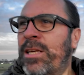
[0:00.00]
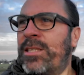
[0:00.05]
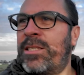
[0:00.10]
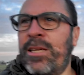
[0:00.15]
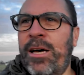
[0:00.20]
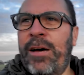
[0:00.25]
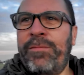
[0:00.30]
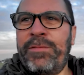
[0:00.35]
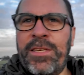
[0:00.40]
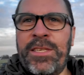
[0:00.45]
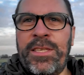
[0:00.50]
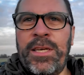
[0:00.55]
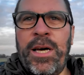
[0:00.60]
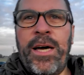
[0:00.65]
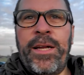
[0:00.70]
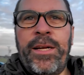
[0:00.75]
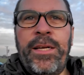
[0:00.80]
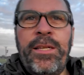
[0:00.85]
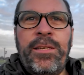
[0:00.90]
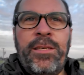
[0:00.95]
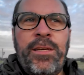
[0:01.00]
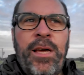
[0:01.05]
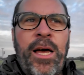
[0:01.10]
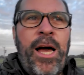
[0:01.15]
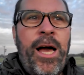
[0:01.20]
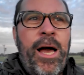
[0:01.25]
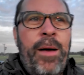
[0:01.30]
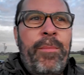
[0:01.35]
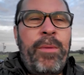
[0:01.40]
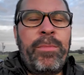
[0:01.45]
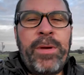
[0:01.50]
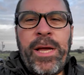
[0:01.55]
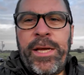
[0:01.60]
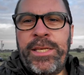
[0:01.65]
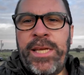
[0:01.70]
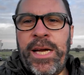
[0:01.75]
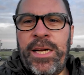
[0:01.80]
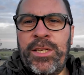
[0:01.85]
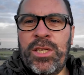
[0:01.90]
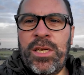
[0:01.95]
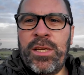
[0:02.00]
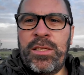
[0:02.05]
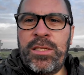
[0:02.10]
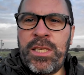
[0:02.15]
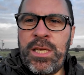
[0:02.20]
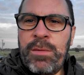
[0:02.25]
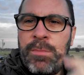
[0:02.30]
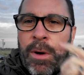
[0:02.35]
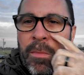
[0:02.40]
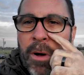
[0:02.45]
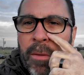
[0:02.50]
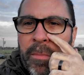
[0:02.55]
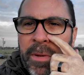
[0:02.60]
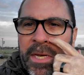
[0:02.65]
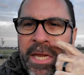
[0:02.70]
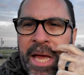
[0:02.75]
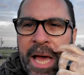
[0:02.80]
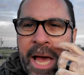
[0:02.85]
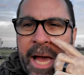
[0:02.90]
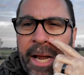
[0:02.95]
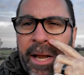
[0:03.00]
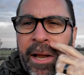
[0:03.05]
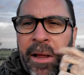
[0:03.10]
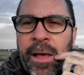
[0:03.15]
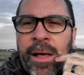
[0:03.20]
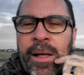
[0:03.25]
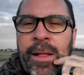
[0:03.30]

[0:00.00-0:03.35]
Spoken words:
so I've decided I'm going down to go and see my mom and dad,